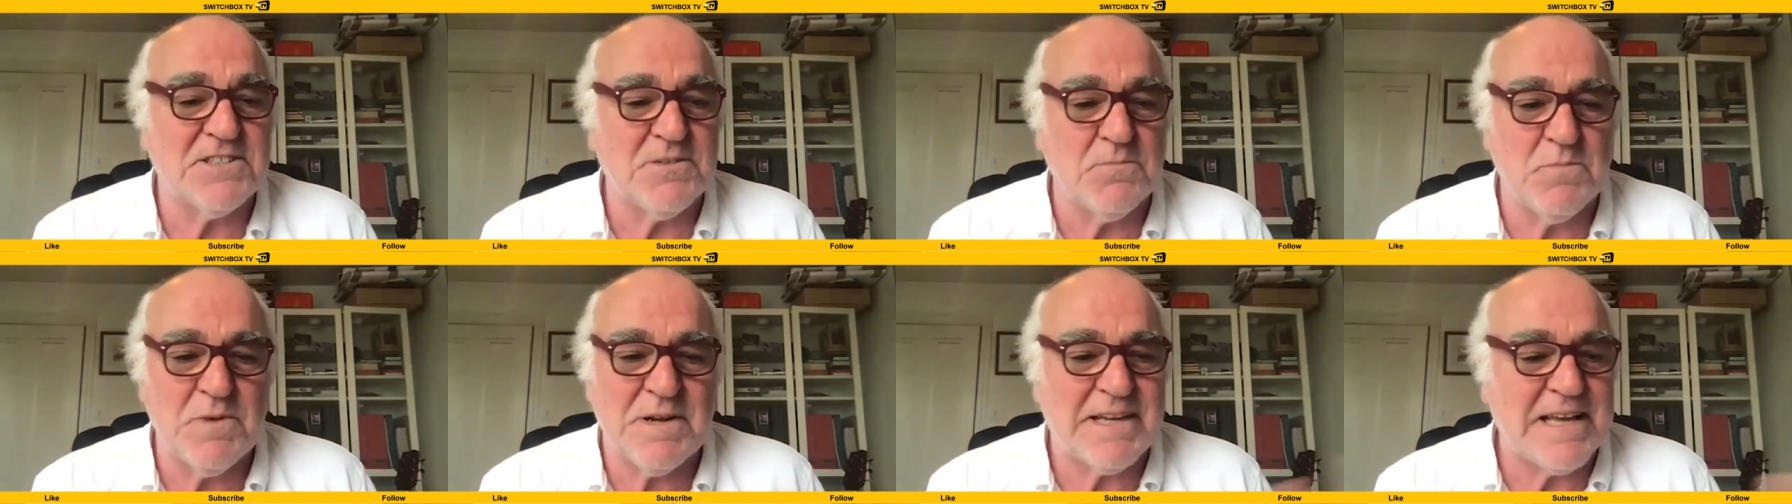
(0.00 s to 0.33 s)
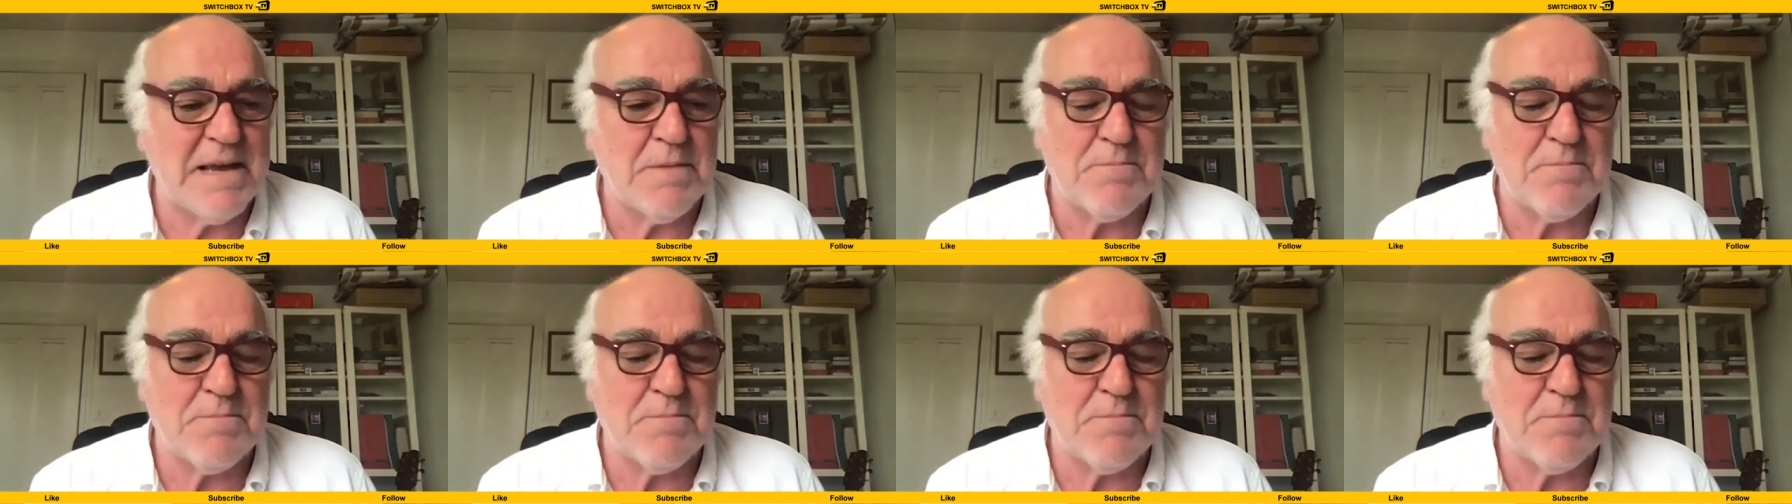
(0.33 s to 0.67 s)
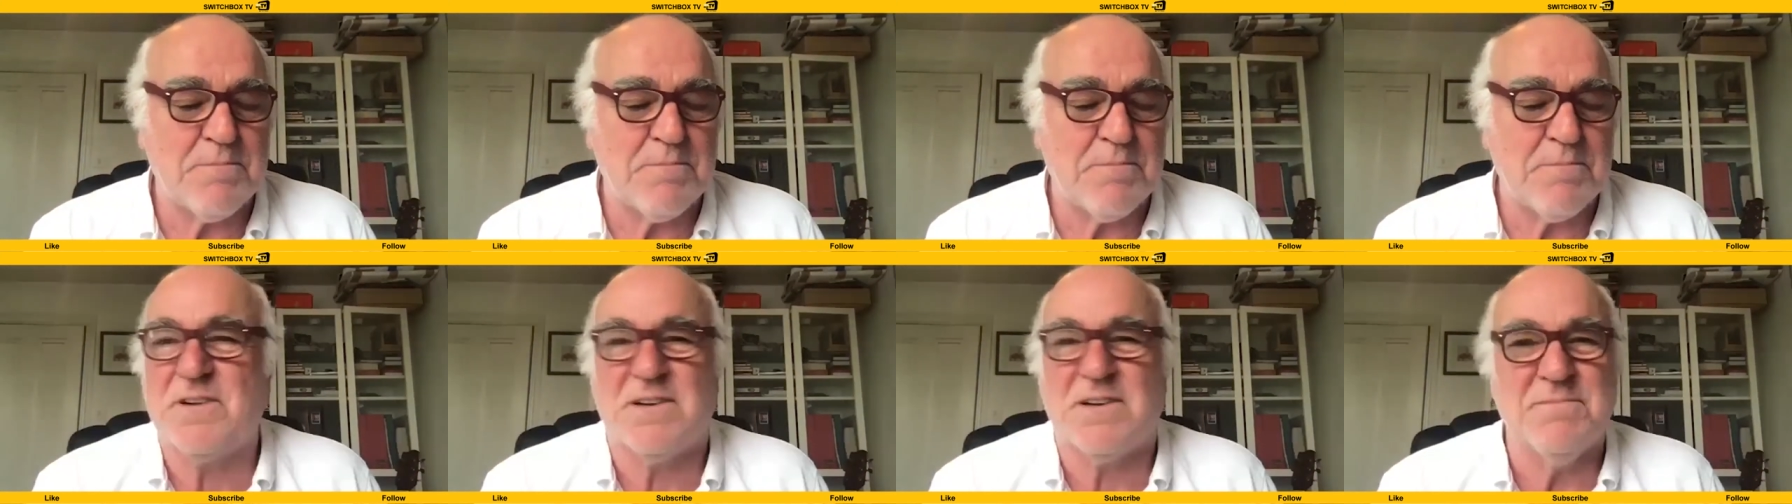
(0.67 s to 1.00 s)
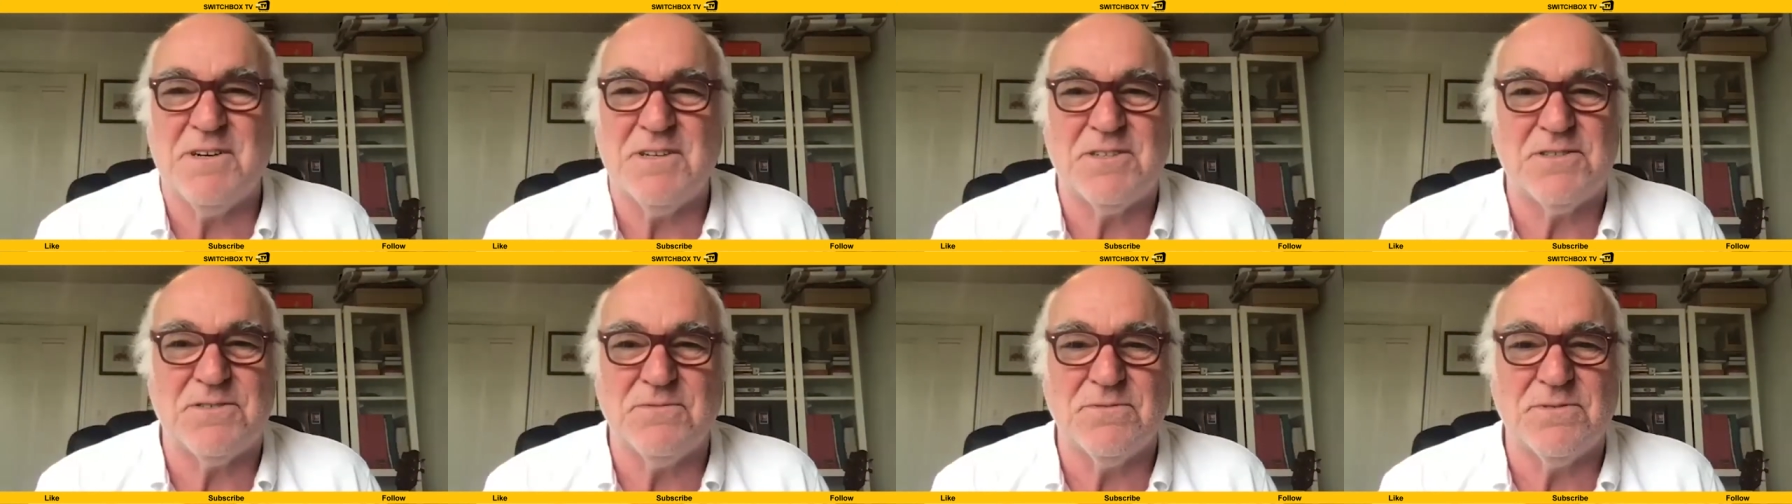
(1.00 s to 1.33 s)
and so we'd get put up for
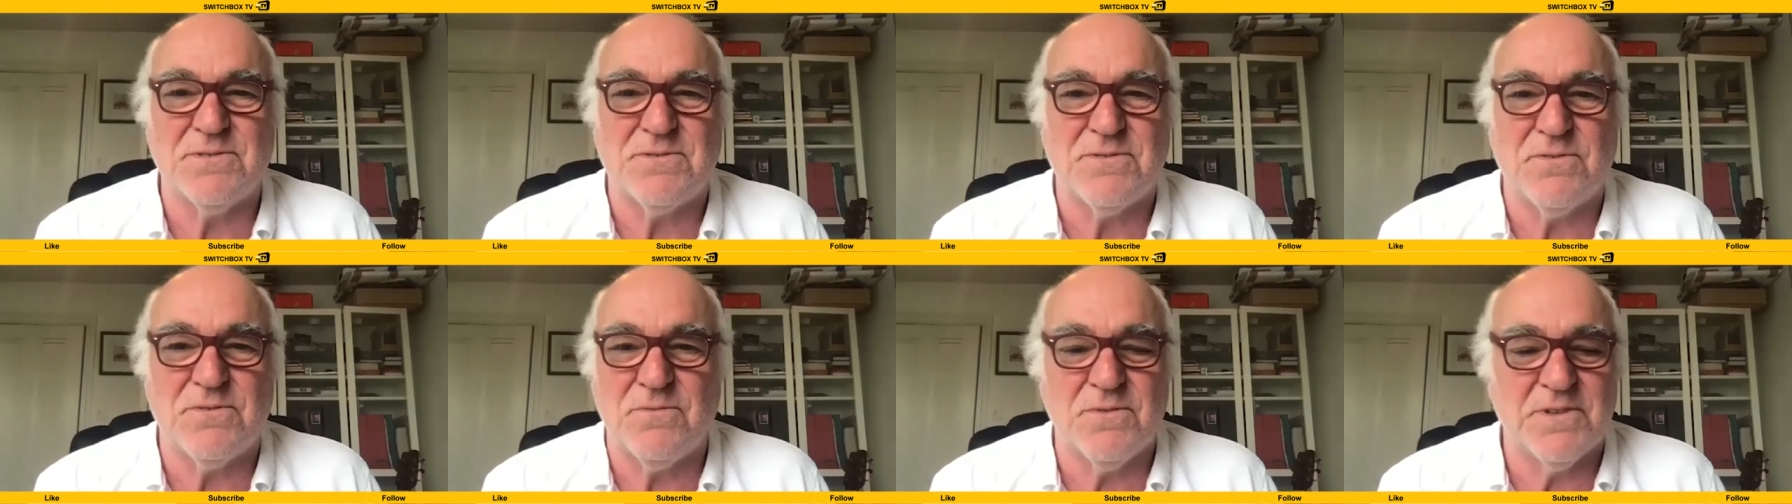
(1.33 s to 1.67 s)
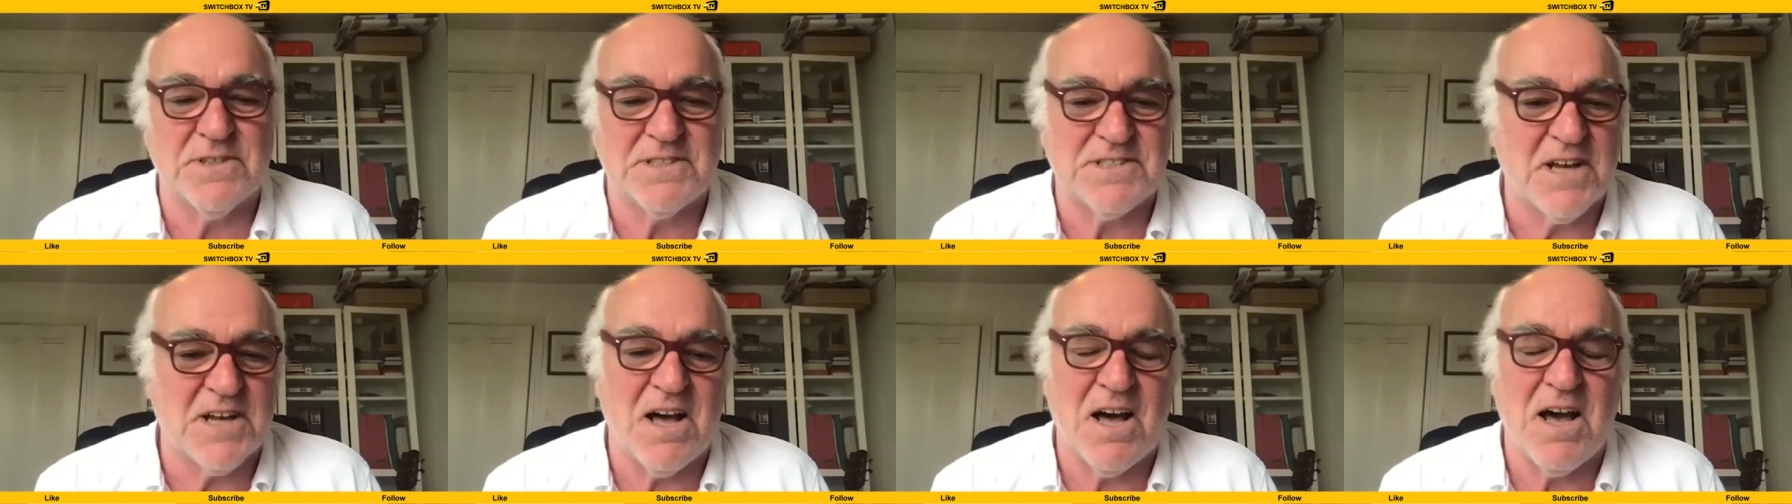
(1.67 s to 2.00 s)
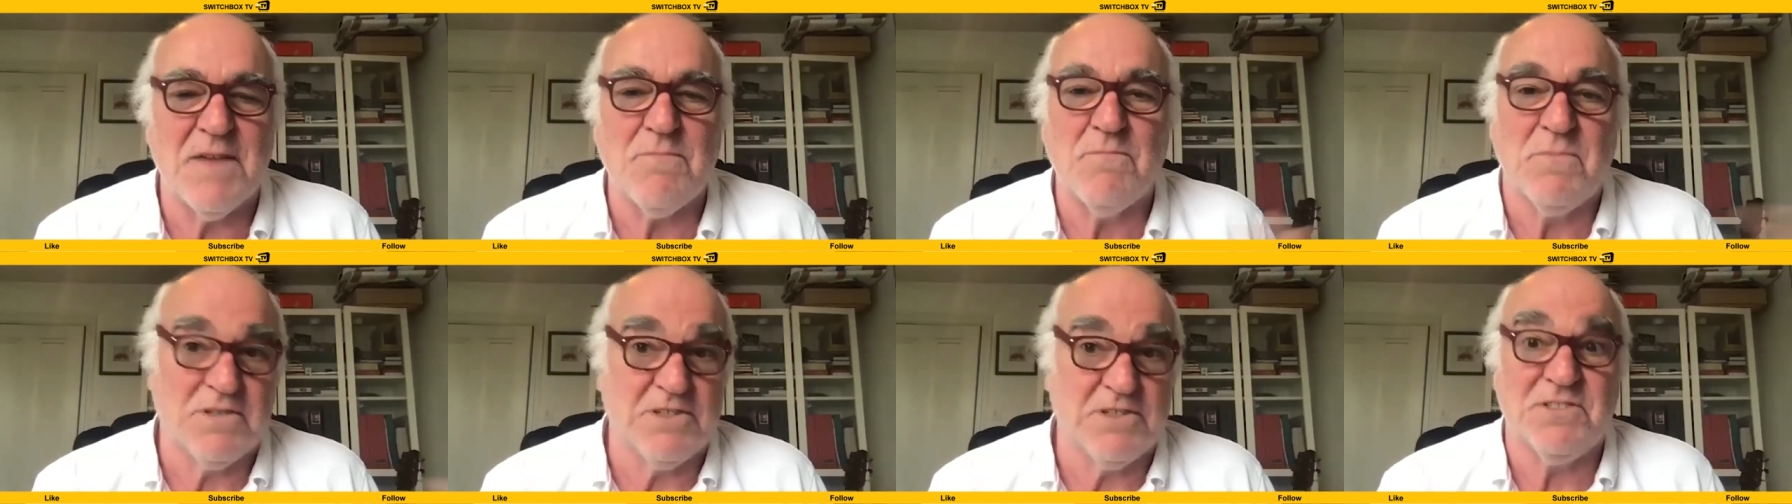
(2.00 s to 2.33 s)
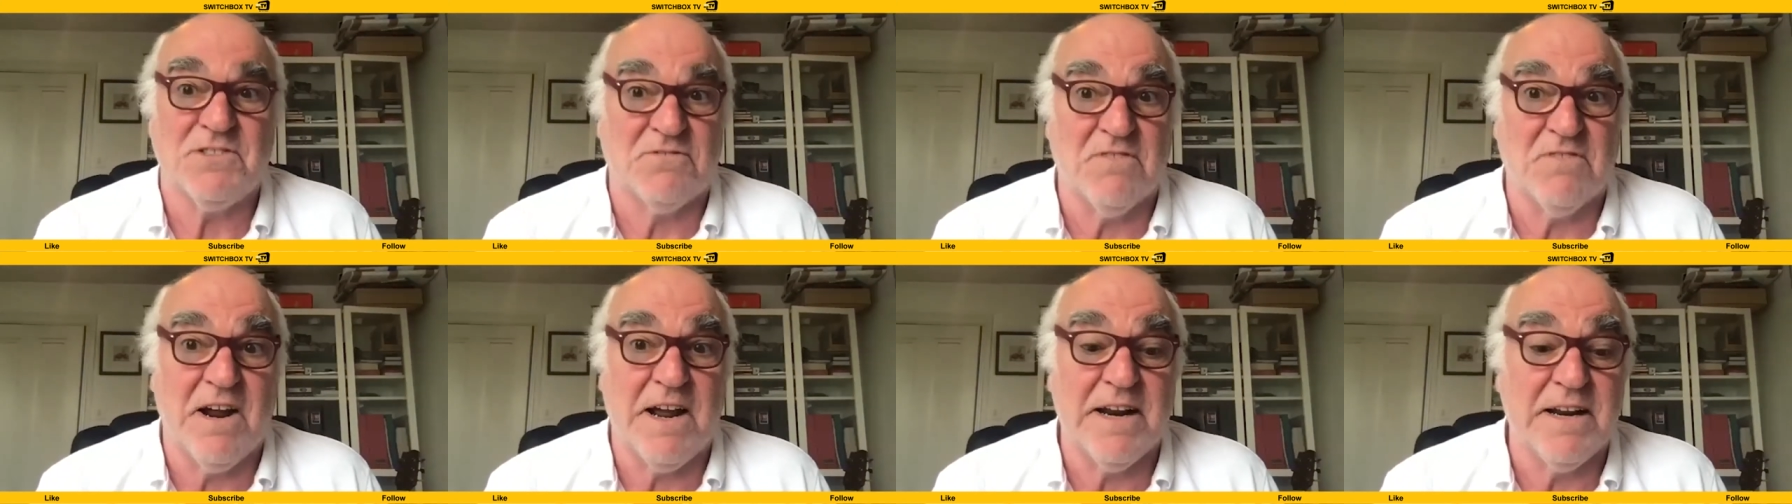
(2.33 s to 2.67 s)
commercials all the time, which is
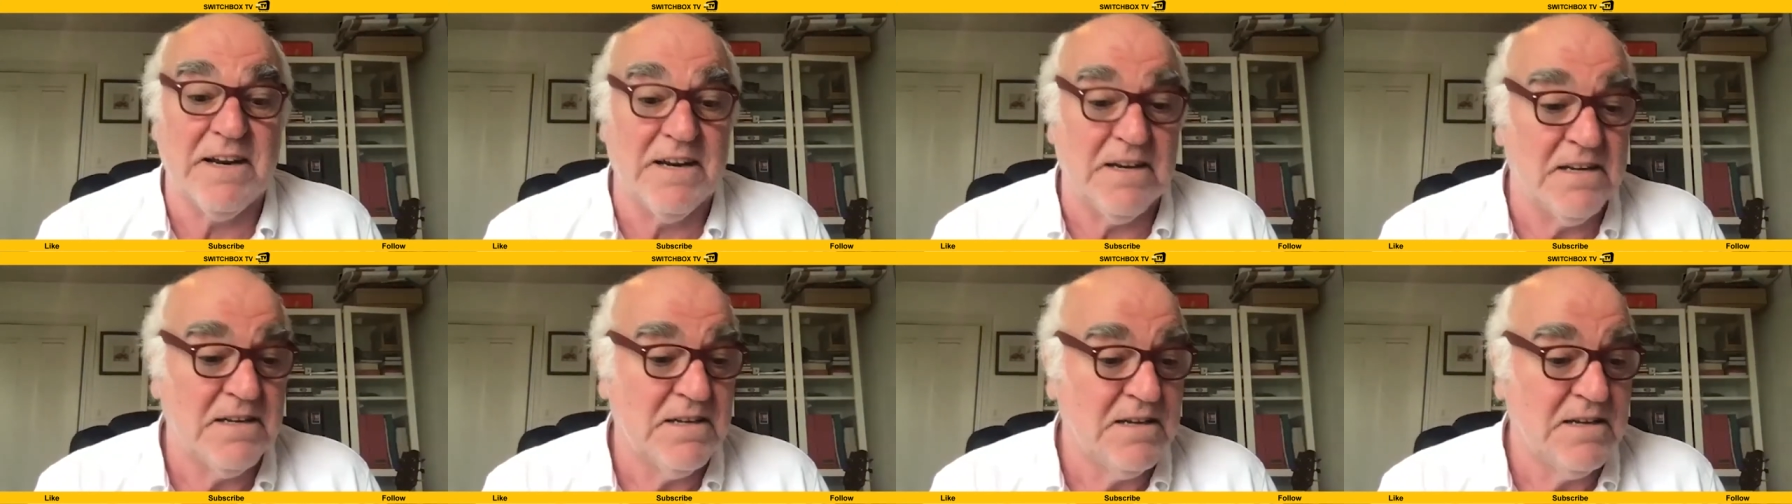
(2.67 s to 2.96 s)
great.